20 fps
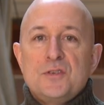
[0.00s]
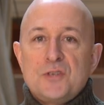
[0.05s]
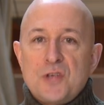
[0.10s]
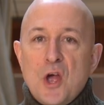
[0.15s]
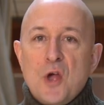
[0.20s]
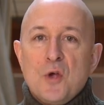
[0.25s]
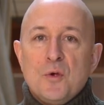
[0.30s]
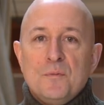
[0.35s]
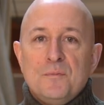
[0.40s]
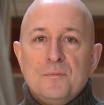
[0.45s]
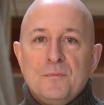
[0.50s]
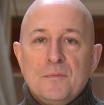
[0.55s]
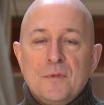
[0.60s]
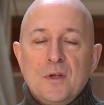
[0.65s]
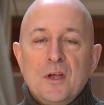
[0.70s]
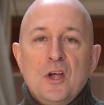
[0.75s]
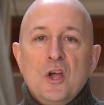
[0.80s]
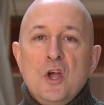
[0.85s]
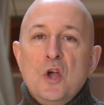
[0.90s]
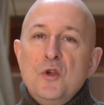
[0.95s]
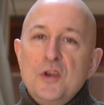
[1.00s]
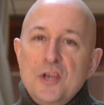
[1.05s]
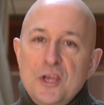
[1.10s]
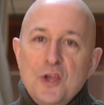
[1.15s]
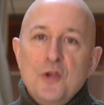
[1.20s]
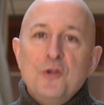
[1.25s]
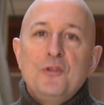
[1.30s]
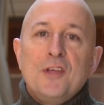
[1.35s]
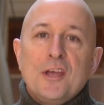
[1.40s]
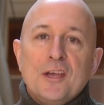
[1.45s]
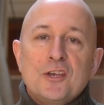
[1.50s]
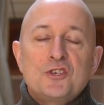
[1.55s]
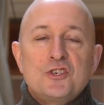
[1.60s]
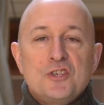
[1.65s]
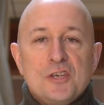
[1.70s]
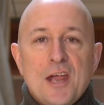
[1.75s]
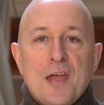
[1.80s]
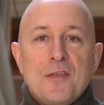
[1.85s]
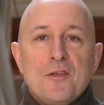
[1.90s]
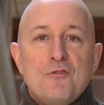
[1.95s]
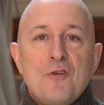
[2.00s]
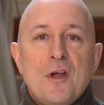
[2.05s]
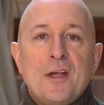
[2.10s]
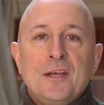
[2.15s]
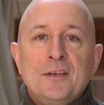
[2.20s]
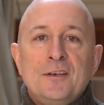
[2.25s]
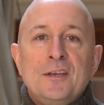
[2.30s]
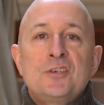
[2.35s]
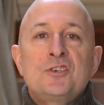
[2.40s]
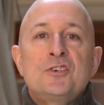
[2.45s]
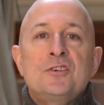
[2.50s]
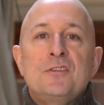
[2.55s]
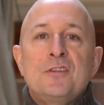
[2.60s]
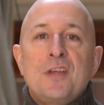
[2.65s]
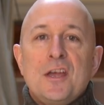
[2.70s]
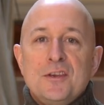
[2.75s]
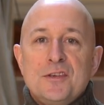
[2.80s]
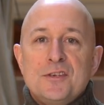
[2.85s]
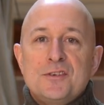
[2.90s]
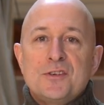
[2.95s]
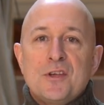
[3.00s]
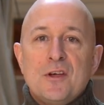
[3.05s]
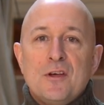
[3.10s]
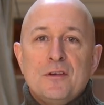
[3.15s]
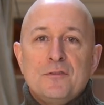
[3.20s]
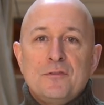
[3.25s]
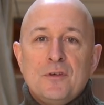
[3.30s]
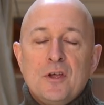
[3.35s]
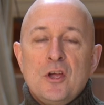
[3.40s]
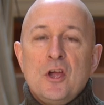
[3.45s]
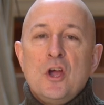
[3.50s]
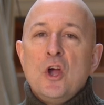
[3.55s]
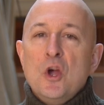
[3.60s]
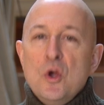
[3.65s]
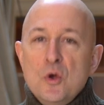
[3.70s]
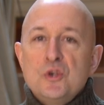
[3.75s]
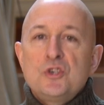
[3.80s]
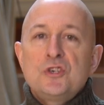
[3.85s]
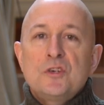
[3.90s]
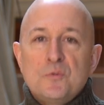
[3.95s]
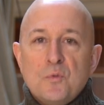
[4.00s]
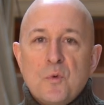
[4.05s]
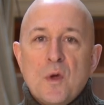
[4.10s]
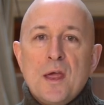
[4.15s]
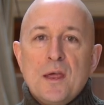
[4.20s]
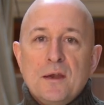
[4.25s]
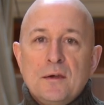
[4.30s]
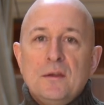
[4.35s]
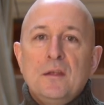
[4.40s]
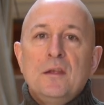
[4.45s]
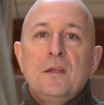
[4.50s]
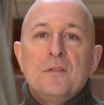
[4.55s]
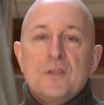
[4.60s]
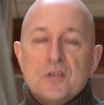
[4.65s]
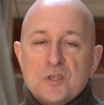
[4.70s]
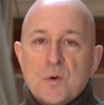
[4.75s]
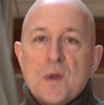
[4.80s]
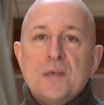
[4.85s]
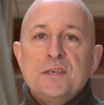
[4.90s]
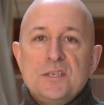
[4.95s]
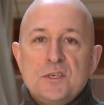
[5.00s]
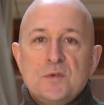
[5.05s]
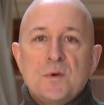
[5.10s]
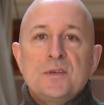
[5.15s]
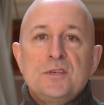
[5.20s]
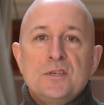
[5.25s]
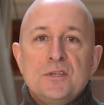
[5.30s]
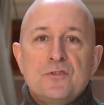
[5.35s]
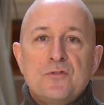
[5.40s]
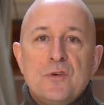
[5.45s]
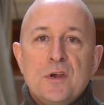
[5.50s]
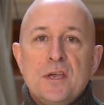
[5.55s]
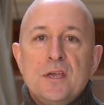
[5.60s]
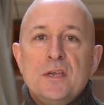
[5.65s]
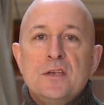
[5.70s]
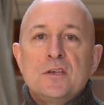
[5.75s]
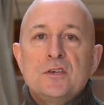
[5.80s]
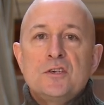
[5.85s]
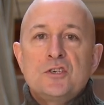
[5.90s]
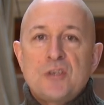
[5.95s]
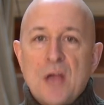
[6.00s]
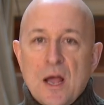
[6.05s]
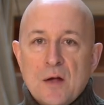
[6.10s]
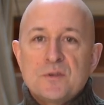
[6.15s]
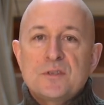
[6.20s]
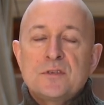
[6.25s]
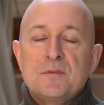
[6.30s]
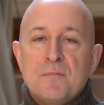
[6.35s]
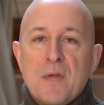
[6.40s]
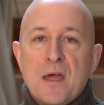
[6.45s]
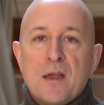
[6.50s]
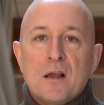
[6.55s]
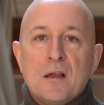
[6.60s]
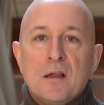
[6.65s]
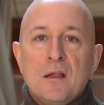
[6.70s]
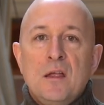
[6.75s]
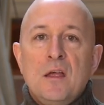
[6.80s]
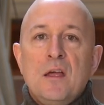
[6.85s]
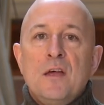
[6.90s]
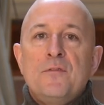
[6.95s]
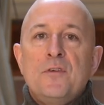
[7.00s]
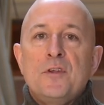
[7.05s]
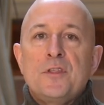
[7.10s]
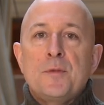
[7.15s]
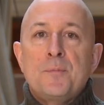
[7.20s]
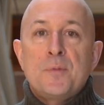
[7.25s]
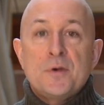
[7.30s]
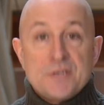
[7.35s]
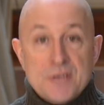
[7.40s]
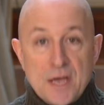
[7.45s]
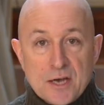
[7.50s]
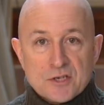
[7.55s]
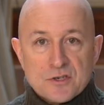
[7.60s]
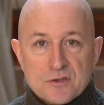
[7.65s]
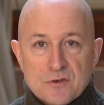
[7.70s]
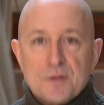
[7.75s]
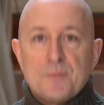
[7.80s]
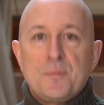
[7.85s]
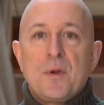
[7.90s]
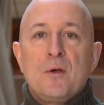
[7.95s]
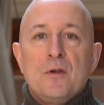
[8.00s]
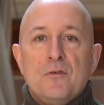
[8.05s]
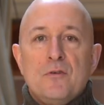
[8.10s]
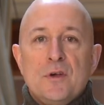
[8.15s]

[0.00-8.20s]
So, who do you think should get the recognition they deserve? Who should win the 2023 Shackleton Medal for the protection of the polar